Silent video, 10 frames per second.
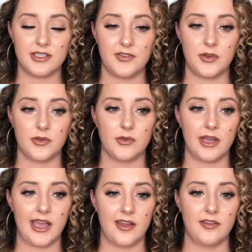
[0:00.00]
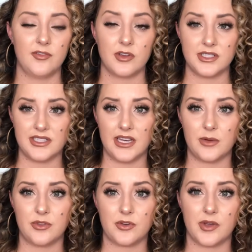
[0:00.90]
if you have good standing
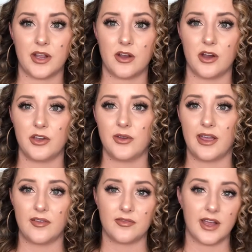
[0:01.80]
with your credit card and you have